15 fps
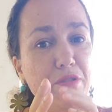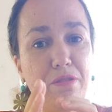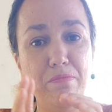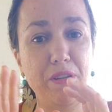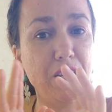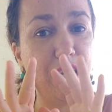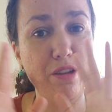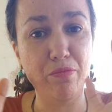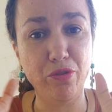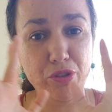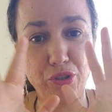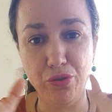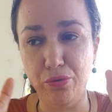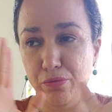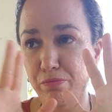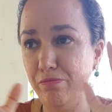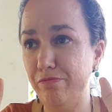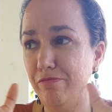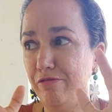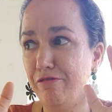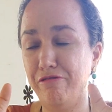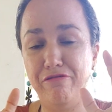be able to
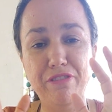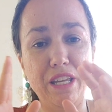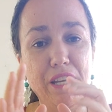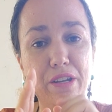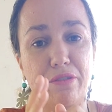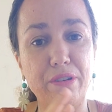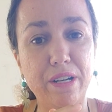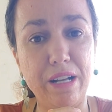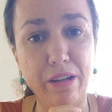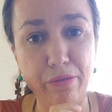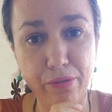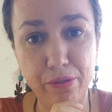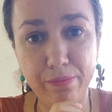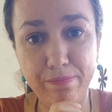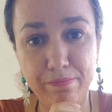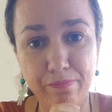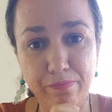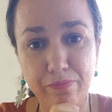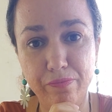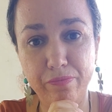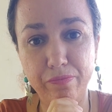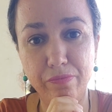figure out.
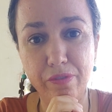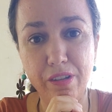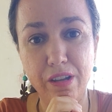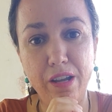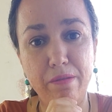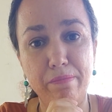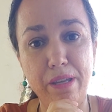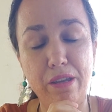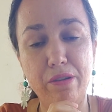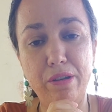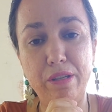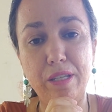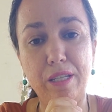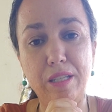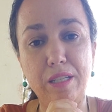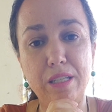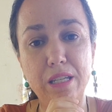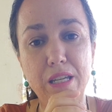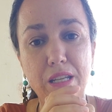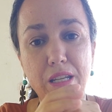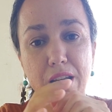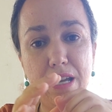Because
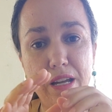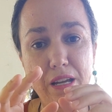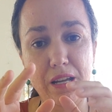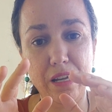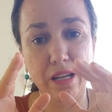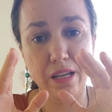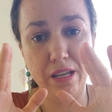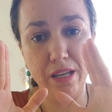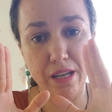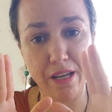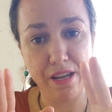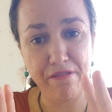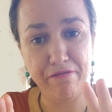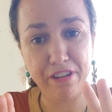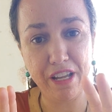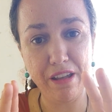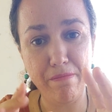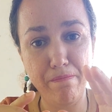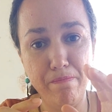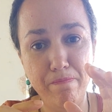in every,